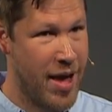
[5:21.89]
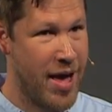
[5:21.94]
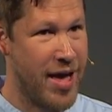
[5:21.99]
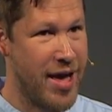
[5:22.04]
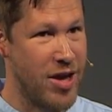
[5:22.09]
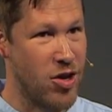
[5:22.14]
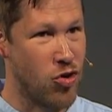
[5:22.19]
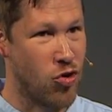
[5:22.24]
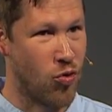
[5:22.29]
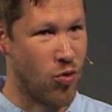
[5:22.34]

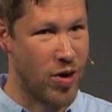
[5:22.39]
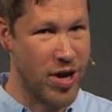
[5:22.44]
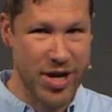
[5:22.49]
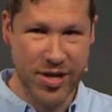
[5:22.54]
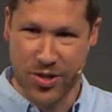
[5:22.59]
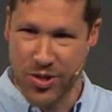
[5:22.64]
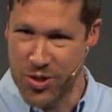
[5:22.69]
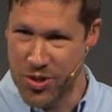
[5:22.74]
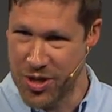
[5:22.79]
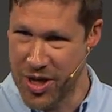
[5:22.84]
a
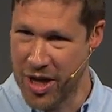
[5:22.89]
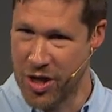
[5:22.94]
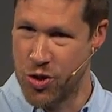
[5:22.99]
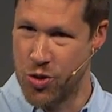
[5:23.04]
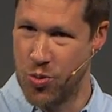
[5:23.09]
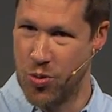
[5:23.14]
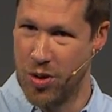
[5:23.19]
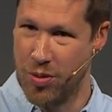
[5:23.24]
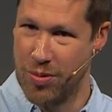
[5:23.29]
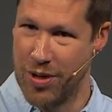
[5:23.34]
great
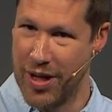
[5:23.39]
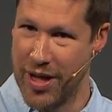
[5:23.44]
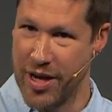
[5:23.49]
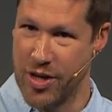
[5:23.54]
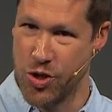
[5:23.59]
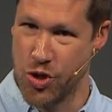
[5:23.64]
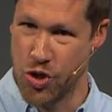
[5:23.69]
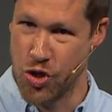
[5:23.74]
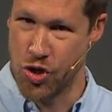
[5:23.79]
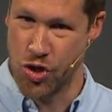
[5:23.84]
sexual
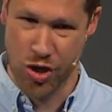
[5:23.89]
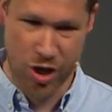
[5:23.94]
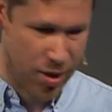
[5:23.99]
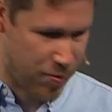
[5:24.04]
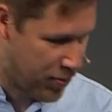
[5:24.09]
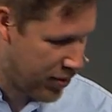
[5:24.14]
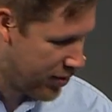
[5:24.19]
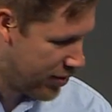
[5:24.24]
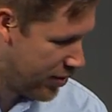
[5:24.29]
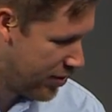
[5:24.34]
relationship